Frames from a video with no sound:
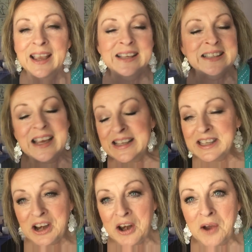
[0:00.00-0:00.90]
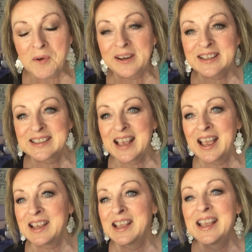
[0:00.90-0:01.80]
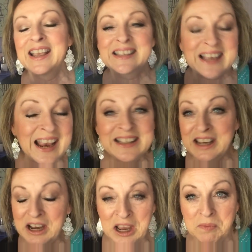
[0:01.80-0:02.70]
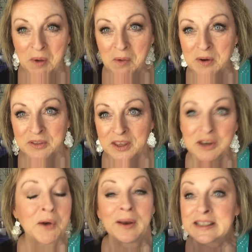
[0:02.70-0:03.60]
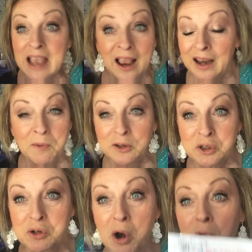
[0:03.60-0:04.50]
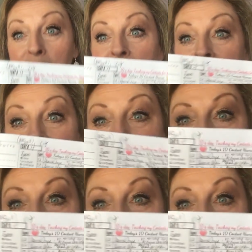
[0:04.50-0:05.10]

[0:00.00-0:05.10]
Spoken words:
It's easy to know what to say. It's easy to keep up with it. You know exactly what you told her the last